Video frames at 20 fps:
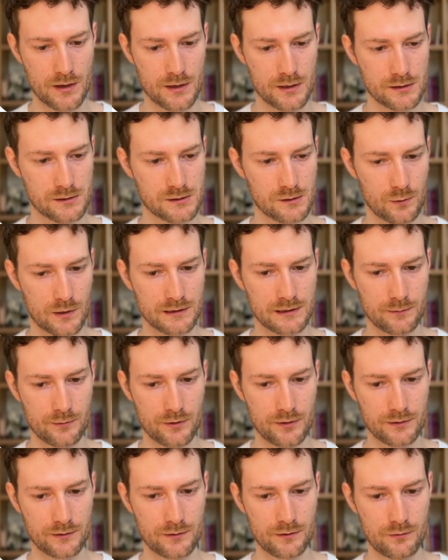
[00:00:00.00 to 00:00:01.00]
So what I'm
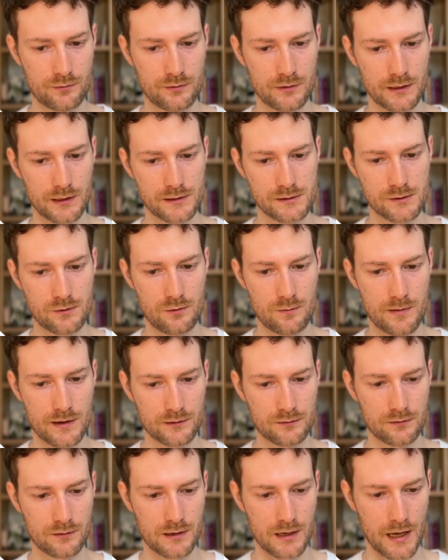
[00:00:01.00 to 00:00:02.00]
going to do is go back
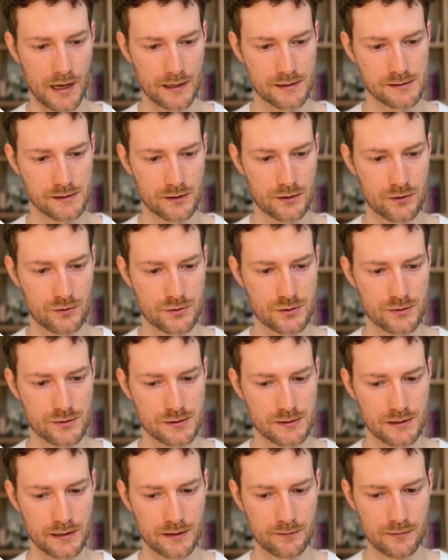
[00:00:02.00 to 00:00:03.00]
to the executions
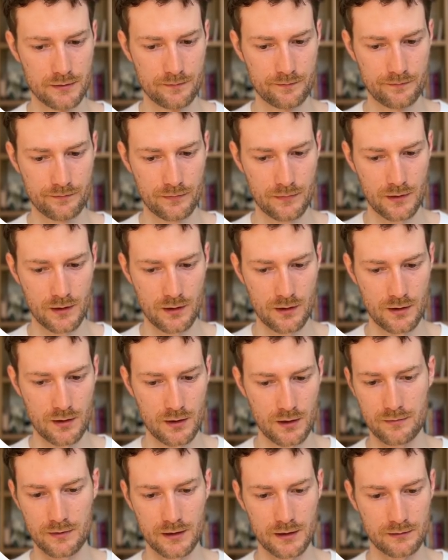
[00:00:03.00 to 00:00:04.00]
tab,
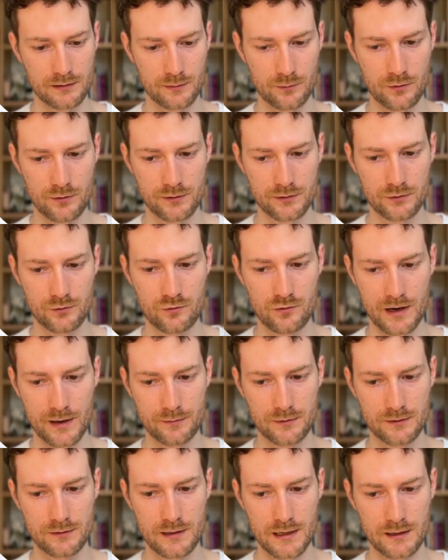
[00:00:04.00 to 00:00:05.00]
and I'm going to grab
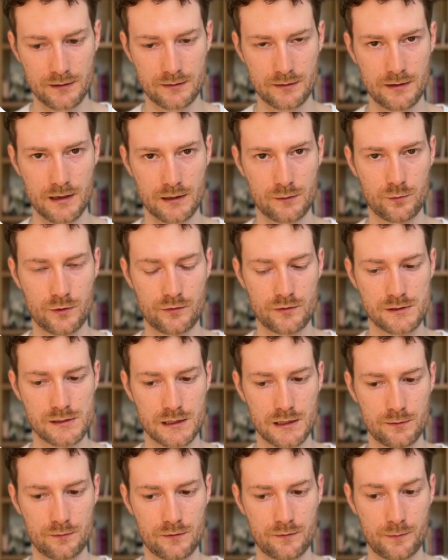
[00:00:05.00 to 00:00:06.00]
the data that we
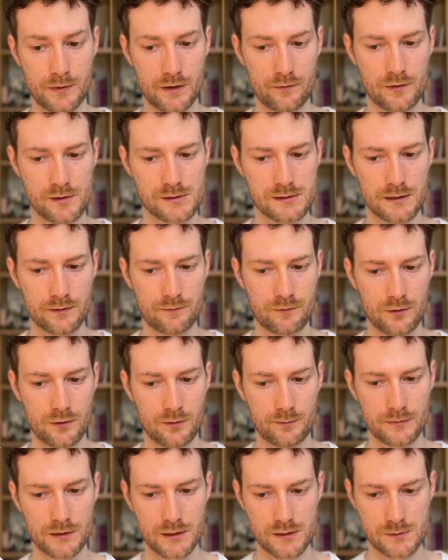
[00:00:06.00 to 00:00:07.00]
received previously
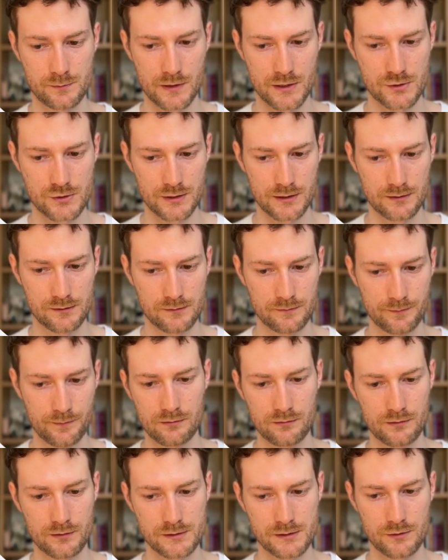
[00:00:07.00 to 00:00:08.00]
from the spreadsheet.
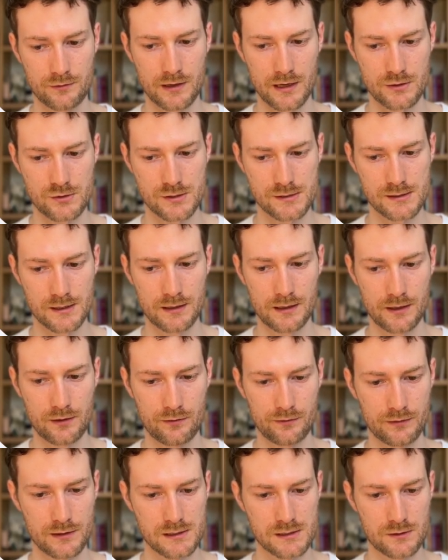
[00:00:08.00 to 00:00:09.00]
So you can just click
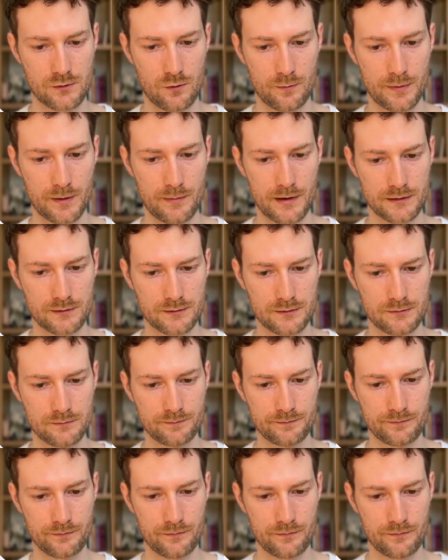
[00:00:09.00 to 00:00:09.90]
on this copy button